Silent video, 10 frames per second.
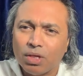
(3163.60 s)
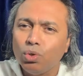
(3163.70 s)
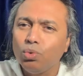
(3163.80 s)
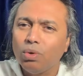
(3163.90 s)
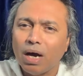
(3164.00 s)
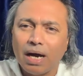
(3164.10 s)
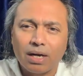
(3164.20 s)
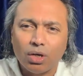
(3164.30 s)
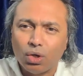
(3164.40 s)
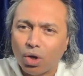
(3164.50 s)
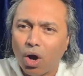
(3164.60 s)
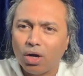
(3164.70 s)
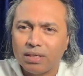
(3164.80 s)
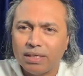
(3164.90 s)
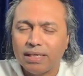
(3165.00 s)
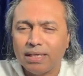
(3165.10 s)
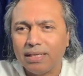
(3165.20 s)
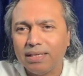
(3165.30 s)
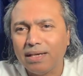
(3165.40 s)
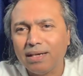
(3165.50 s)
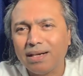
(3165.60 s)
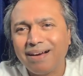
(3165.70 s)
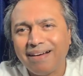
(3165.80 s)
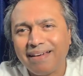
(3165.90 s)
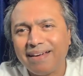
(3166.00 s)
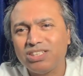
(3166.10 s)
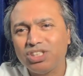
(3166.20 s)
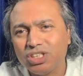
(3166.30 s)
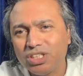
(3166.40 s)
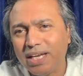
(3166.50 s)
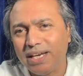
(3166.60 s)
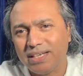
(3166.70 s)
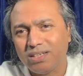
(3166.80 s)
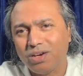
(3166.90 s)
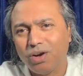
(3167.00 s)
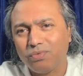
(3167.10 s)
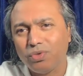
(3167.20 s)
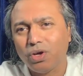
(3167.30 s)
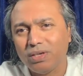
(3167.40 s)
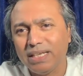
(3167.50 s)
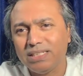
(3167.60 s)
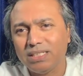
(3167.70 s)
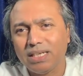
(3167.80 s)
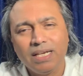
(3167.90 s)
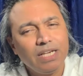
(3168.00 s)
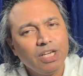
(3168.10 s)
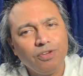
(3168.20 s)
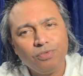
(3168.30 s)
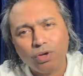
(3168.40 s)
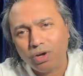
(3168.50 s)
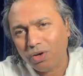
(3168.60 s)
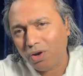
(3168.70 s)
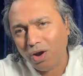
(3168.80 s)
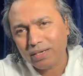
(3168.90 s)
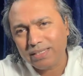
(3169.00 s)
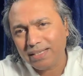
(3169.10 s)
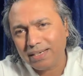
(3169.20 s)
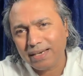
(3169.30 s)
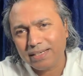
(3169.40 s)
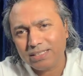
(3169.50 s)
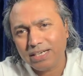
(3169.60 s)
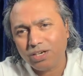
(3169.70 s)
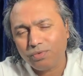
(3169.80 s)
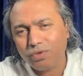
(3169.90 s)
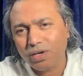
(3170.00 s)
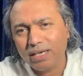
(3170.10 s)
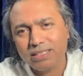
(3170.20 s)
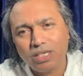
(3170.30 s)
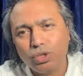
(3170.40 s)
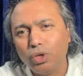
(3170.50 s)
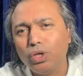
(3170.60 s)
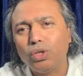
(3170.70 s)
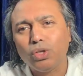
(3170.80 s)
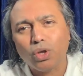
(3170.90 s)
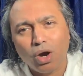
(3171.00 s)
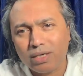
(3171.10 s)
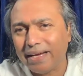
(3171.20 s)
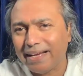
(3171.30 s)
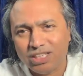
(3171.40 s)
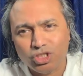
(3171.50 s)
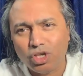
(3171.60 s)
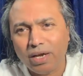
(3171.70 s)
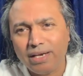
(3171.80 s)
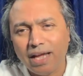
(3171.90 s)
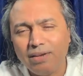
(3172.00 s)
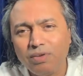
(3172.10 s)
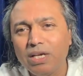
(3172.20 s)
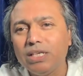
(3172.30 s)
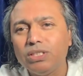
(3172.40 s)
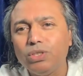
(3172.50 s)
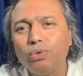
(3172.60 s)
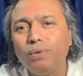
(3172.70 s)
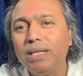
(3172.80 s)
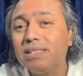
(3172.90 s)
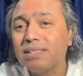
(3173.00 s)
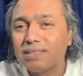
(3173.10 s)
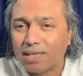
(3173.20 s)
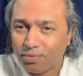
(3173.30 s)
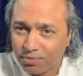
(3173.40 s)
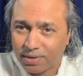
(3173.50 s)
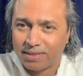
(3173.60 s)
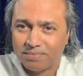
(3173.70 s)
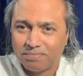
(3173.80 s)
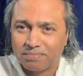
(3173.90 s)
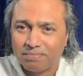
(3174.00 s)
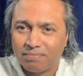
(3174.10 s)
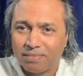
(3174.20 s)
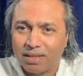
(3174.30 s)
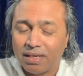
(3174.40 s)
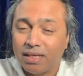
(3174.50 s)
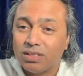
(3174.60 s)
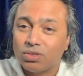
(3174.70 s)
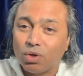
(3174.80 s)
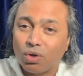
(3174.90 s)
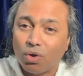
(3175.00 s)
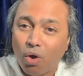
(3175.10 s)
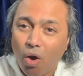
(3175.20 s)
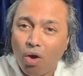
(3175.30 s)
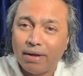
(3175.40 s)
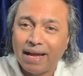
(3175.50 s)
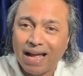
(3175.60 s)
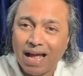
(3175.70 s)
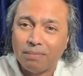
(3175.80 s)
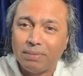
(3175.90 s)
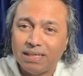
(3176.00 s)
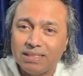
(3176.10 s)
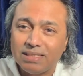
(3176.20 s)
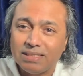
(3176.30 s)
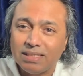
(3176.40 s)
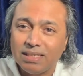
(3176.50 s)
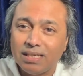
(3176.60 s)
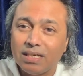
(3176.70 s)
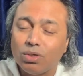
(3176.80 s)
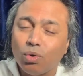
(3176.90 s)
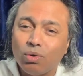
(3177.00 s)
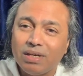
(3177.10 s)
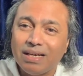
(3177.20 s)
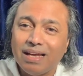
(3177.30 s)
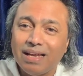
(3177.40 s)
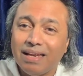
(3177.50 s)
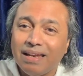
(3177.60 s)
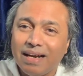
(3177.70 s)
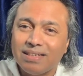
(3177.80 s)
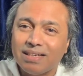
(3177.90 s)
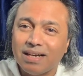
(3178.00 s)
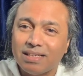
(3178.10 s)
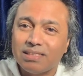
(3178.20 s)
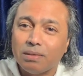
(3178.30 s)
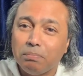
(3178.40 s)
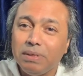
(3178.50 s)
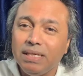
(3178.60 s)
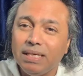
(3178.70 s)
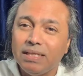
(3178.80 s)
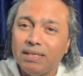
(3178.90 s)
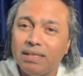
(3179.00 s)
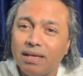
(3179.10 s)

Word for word: you are not in the correct state of your nature. If you are not in the correct state of your nature, you will not enjoy life, you will suffer. So wrong habits don't let us be in